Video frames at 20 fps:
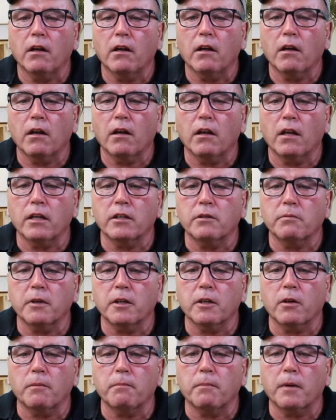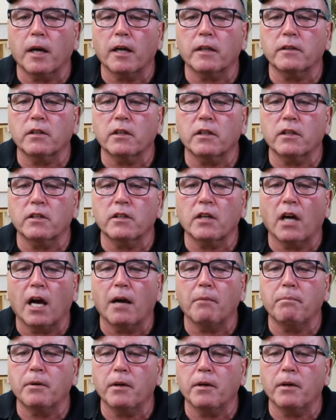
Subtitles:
Let me go back to the top